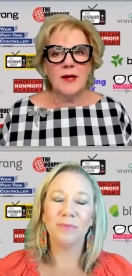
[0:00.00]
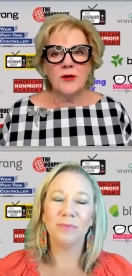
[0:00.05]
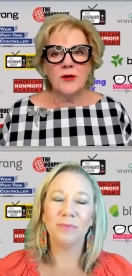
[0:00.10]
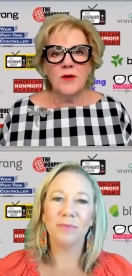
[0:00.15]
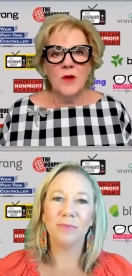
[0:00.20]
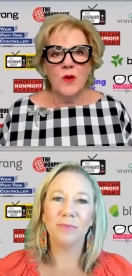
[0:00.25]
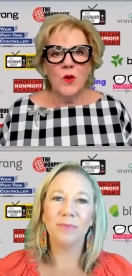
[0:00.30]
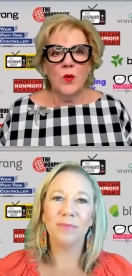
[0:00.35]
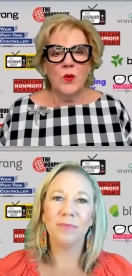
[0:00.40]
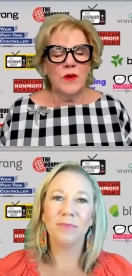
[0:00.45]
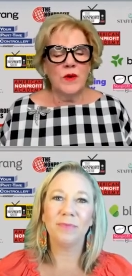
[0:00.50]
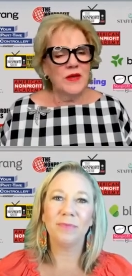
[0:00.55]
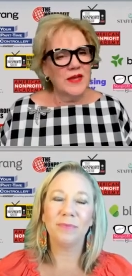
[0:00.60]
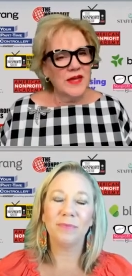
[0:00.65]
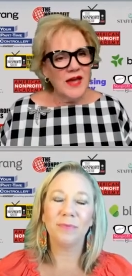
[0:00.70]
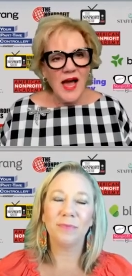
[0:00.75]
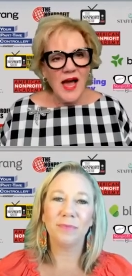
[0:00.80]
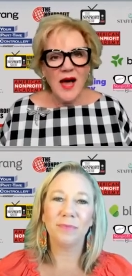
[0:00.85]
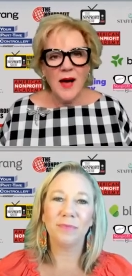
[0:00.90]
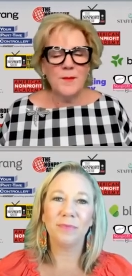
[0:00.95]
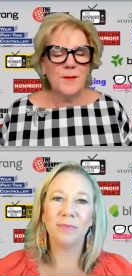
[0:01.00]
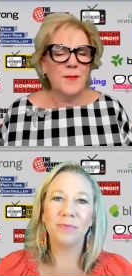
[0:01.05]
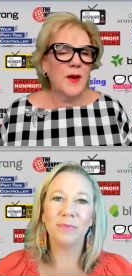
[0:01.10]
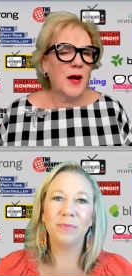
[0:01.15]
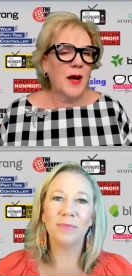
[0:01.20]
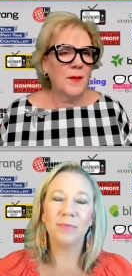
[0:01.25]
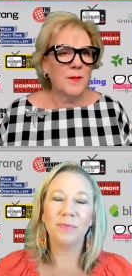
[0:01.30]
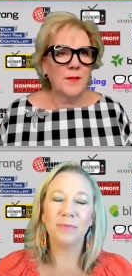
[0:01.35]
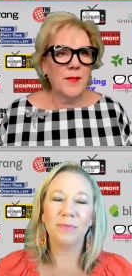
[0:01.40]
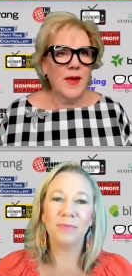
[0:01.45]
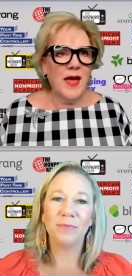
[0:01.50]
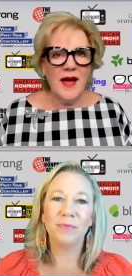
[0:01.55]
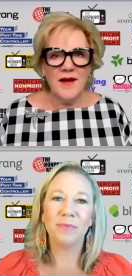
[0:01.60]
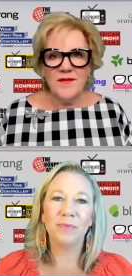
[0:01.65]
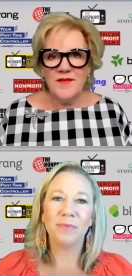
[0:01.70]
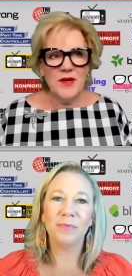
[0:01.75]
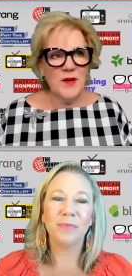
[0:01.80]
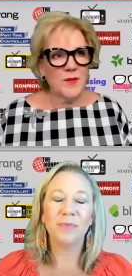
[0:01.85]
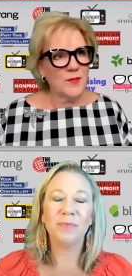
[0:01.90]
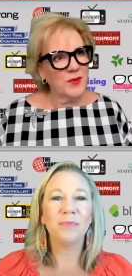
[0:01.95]
Speaker 1: and yeah uh,
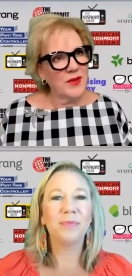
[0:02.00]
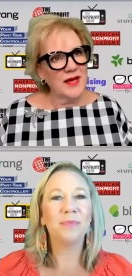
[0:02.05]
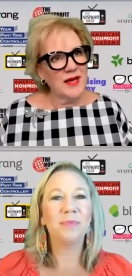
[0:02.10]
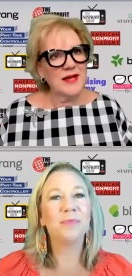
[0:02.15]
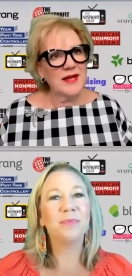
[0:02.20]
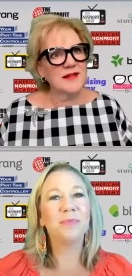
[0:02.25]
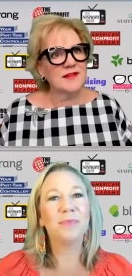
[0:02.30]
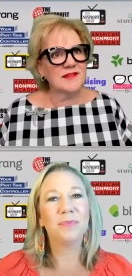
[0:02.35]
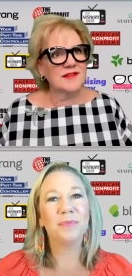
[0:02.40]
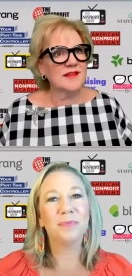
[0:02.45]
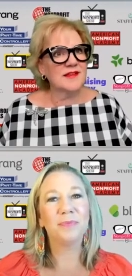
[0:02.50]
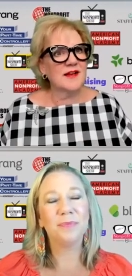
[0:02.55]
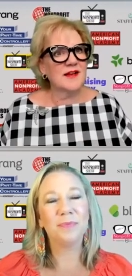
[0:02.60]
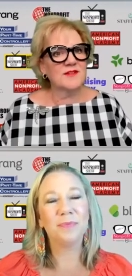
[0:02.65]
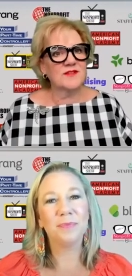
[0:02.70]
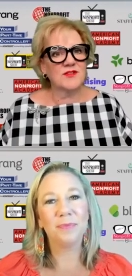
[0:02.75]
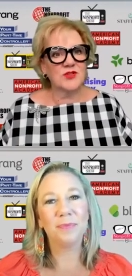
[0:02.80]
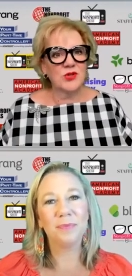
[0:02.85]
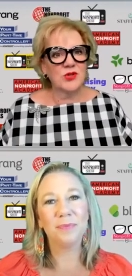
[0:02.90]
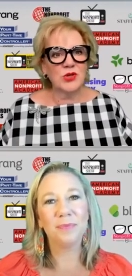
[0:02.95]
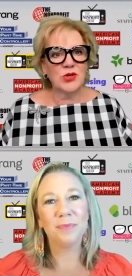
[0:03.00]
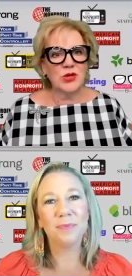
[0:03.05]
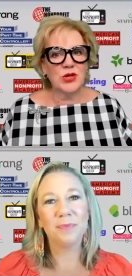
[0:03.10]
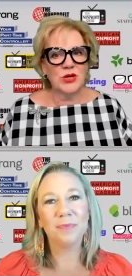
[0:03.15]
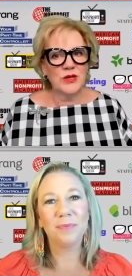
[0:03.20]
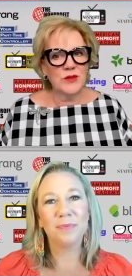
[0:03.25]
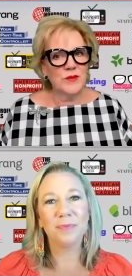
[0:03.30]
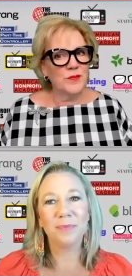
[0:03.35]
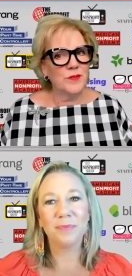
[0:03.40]
having a plan sounds good